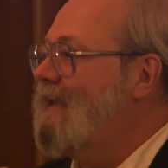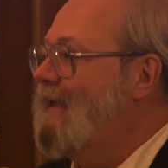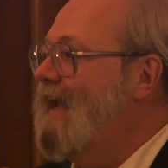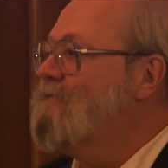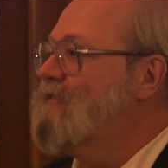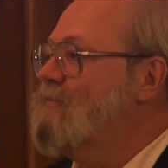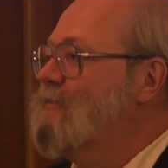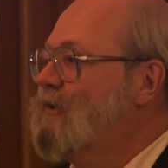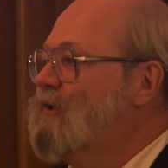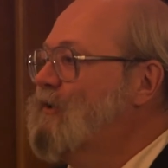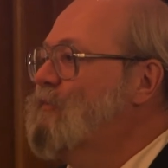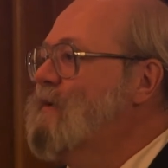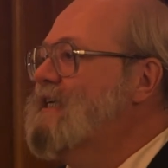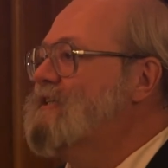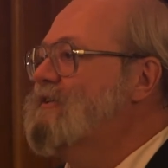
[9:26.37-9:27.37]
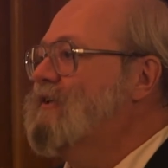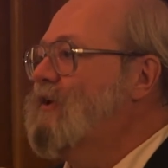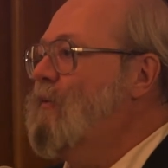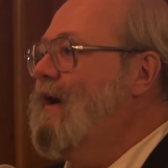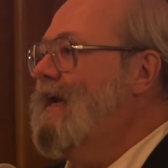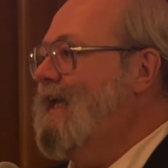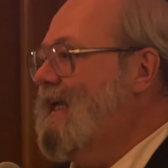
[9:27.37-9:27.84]
gave them a good reason to
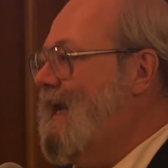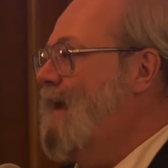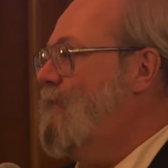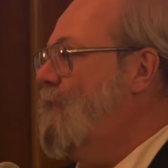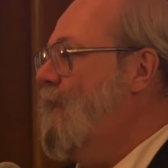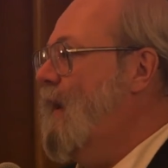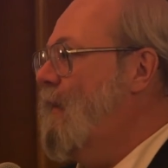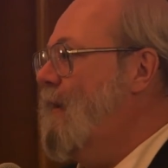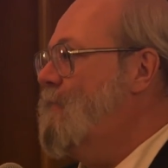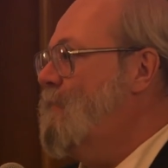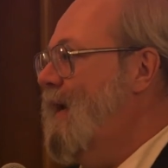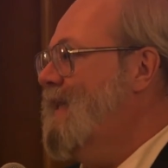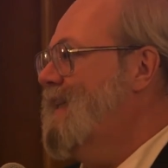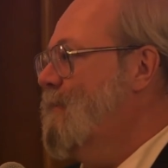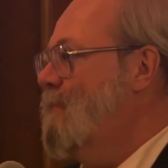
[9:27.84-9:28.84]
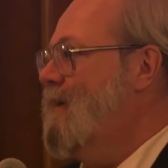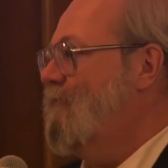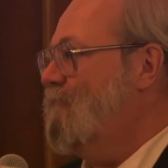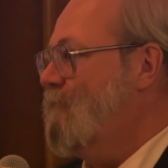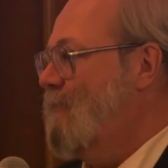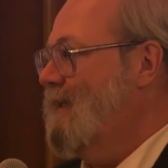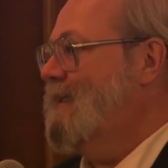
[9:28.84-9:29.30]
want to get out there and paid them
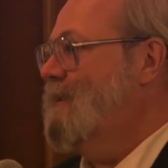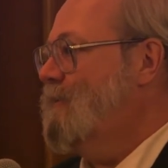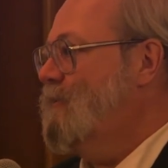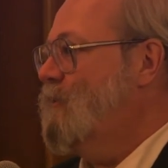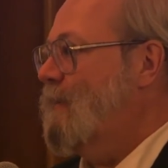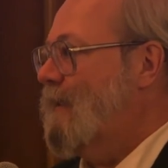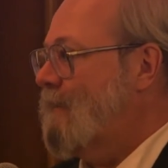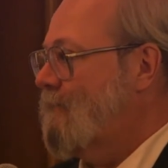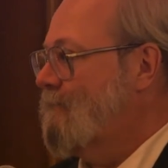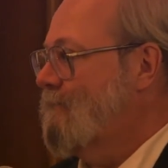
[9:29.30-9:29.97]
enough money to do it.